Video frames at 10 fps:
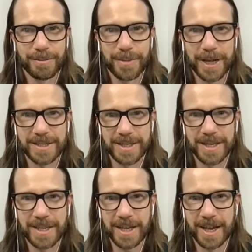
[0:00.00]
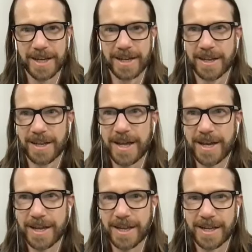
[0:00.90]
Betsy, I'd
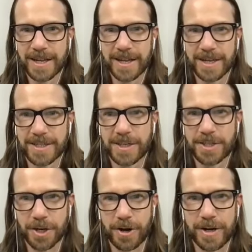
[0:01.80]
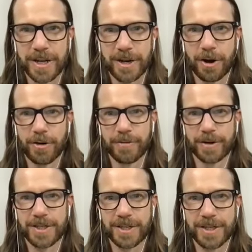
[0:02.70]
like to turn it
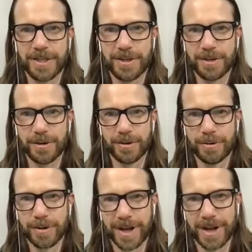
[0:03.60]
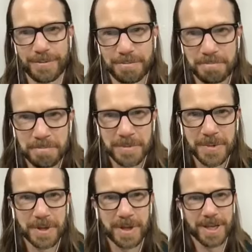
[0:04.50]
over to you. Um,
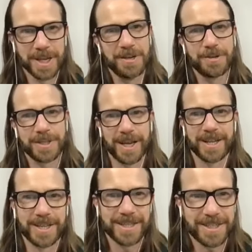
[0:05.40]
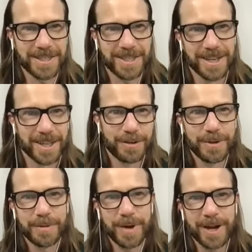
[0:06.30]
can you tell us a little
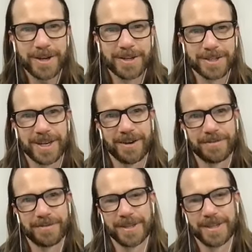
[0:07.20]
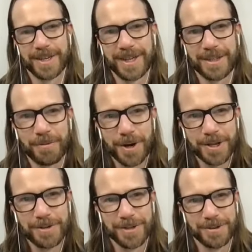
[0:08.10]
bit about yourself and the and the
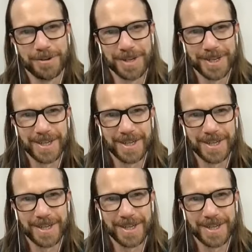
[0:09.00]
work you do?